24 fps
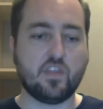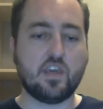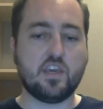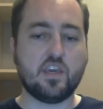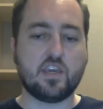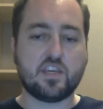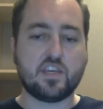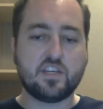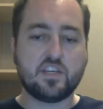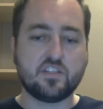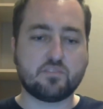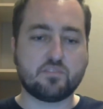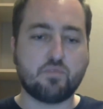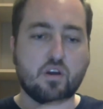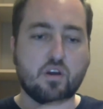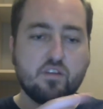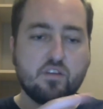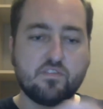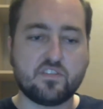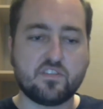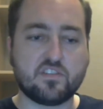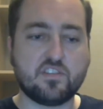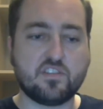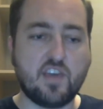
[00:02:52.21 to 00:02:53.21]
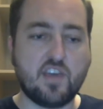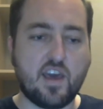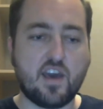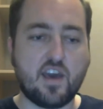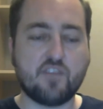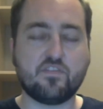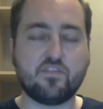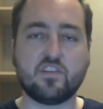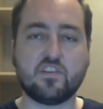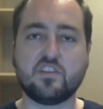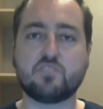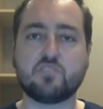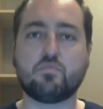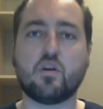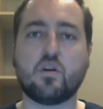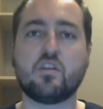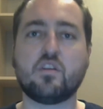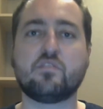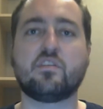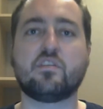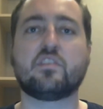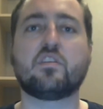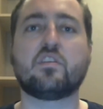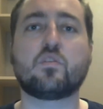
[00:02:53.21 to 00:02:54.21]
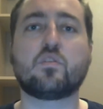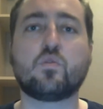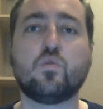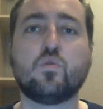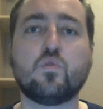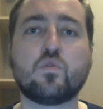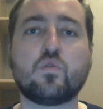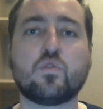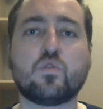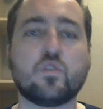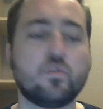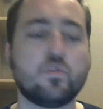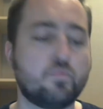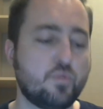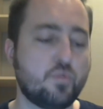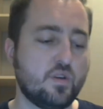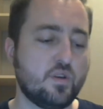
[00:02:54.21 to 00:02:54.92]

He's part of the staff, he's part of like the cool group,